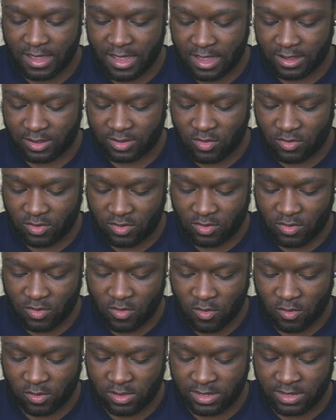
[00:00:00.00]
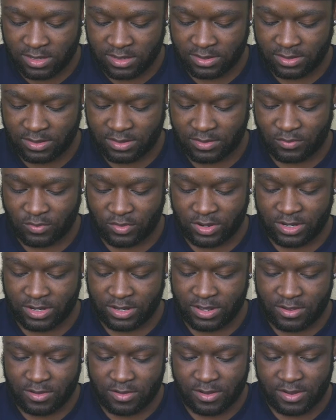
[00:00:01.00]
Coca-Cola, we're gonna
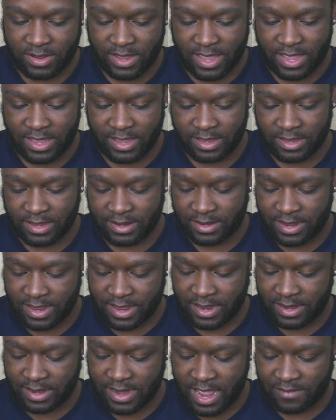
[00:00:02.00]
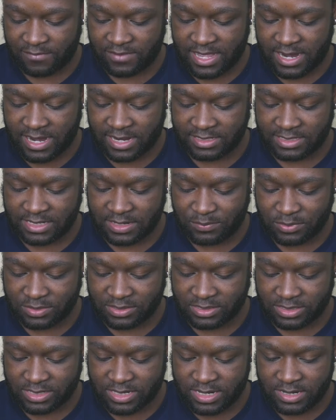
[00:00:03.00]
go ahead and have that at
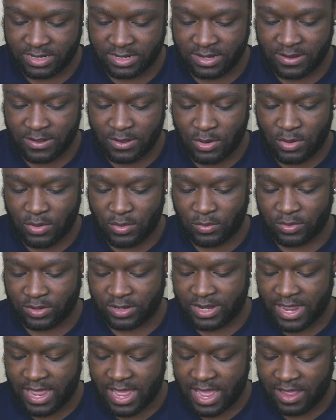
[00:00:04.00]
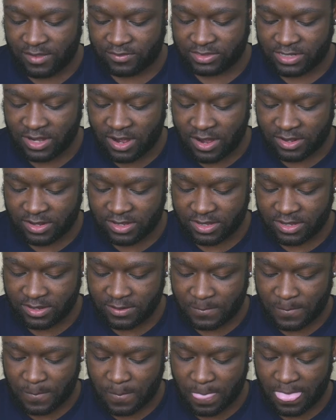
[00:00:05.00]
10%. We're gonna have Target
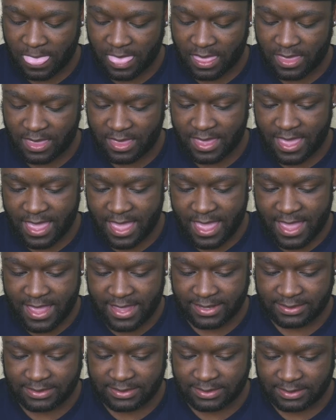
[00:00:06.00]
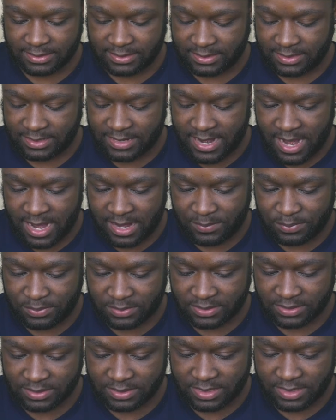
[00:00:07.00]
at
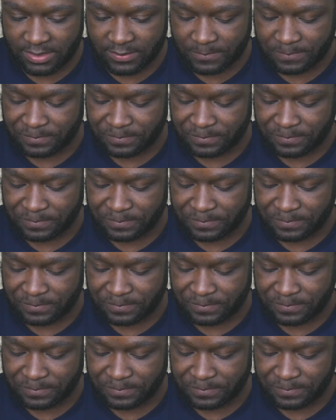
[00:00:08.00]
9%.